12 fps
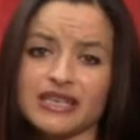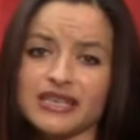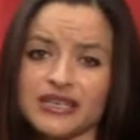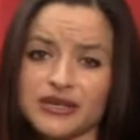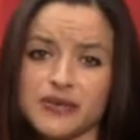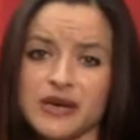their
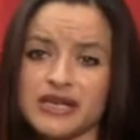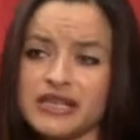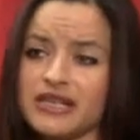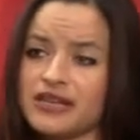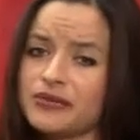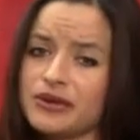
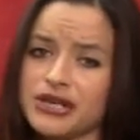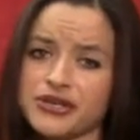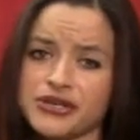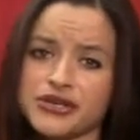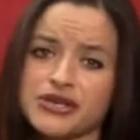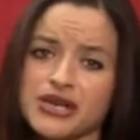sexuality, their
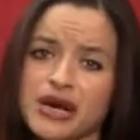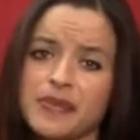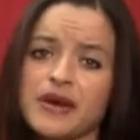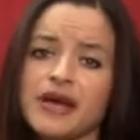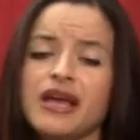relationship,